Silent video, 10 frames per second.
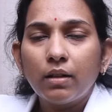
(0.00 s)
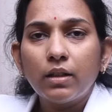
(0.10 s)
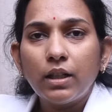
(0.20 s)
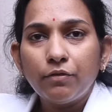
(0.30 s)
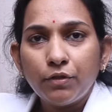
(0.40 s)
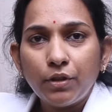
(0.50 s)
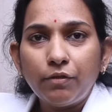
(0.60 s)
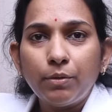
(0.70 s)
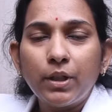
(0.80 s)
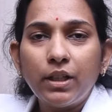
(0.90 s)
Good afternoon,
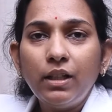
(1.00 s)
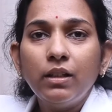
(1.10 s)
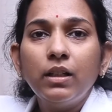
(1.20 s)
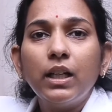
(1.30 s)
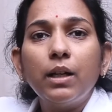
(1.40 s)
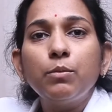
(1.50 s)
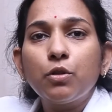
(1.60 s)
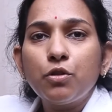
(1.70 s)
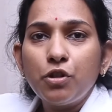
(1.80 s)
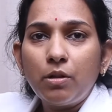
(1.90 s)
everybody. I'm
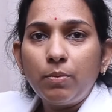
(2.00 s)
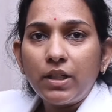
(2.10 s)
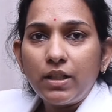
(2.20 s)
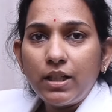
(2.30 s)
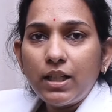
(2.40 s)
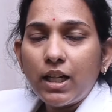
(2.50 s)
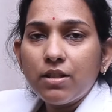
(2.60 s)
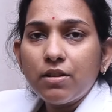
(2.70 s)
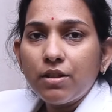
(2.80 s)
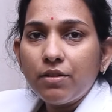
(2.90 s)
Dr. Shilpa Reddy,
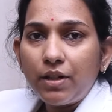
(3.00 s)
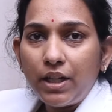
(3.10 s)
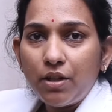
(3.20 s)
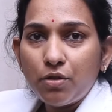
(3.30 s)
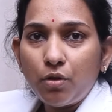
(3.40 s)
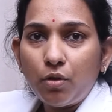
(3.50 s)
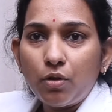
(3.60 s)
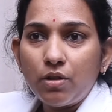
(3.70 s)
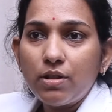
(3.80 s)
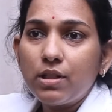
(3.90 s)
consultant radiation
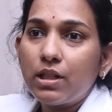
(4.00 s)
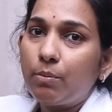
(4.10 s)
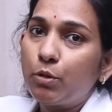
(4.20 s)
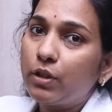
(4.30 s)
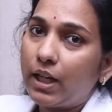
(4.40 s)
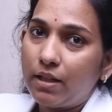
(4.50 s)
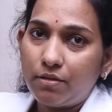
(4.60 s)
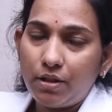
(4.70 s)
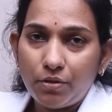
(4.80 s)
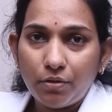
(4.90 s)
oncologist at Apollo
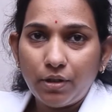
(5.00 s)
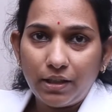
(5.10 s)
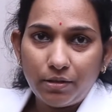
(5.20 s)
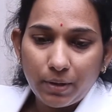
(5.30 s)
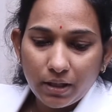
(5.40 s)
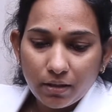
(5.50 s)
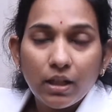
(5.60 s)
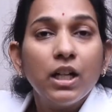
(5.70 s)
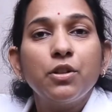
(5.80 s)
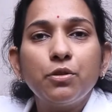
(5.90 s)
Cancer Institute, Hyderabad.
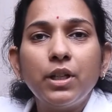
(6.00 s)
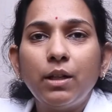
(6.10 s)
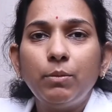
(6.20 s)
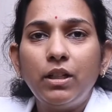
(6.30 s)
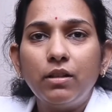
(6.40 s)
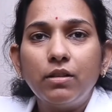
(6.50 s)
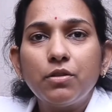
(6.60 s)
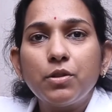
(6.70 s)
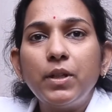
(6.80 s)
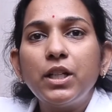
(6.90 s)
Today I'm here
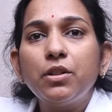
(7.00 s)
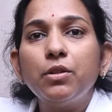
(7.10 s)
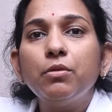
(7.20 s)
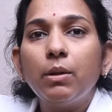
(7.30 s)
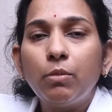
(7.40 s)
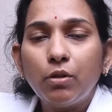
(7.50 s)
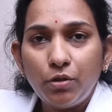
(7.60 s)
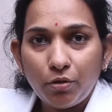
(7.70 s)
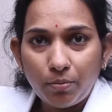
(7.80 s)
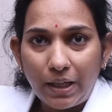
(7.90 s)
to speak to you about
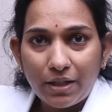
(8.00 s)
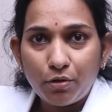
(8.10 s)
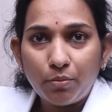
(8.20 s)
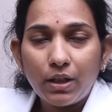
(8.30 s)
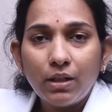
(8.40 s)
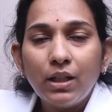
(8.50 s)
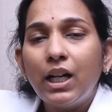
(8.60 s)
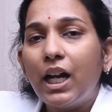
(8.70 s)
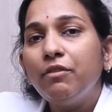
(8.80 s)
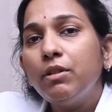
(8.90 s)
neuroblastoma.
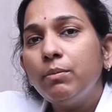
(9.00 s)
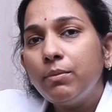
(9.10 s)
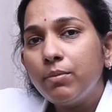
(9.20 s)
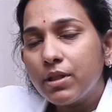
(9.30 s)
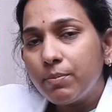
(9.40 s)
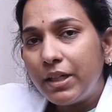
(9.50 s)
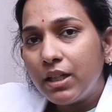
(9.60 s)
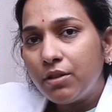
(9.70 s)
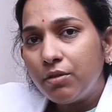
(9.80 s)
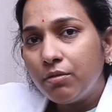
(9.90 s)
I will be
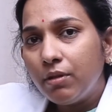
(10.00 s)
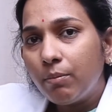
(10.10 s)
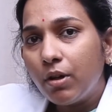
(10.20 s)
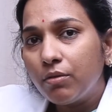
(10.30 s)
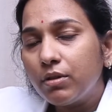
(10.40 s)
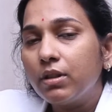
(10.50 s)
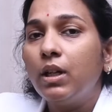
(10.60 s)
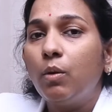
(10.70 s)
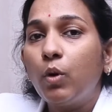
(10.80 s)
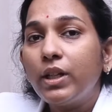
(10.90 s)
speaking to you about
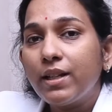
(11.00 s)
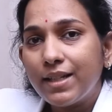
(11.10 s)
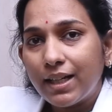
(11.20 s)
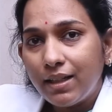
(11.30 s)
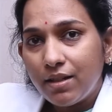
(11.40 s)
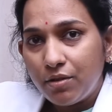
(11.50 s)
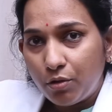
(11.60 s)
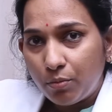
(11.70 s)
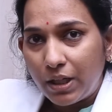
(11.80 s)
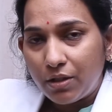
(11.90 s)
what exactly is
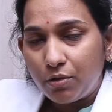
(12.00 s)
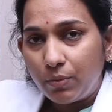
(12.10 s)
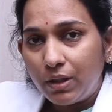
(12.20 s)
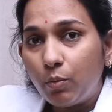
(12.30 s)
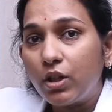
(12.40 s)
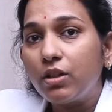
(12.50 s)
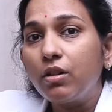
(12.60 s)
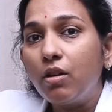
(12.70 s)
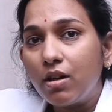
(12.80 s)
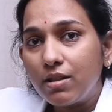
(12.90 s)
neuroblastoma, what are the
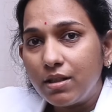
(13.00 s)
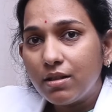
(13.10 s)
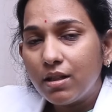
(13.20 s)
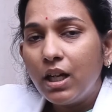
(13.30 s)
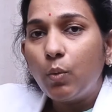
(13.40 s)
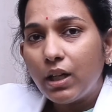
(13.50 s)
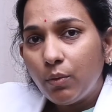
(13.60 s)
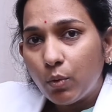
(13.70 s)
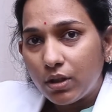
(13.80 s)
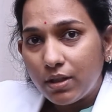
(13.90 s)
causes,
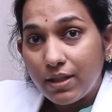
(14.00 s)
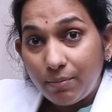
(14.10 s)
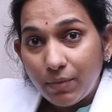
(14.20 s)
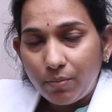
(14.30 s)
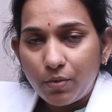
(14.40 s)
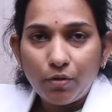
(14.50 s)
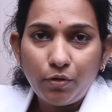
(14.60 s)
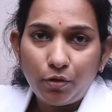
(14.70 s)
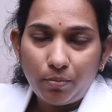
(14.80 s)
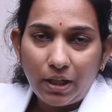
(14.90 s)
and what are the symptoms of
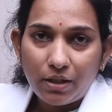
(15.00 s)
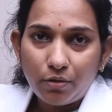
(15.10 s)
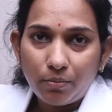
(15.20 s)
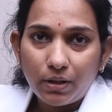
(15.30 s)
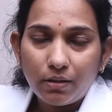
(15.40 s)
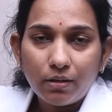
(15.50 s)
neuroblastoma.